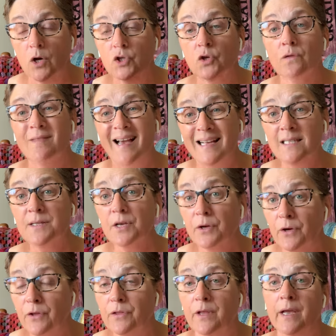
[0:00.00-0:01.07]
So that's the
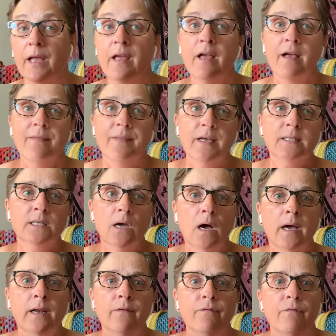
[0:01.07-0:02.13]
good thing. That's
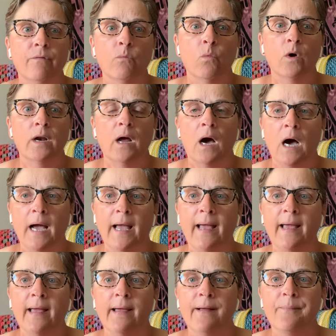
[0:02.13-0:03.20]
kind of what
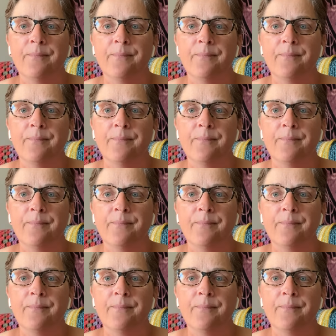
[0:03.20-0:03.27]
I,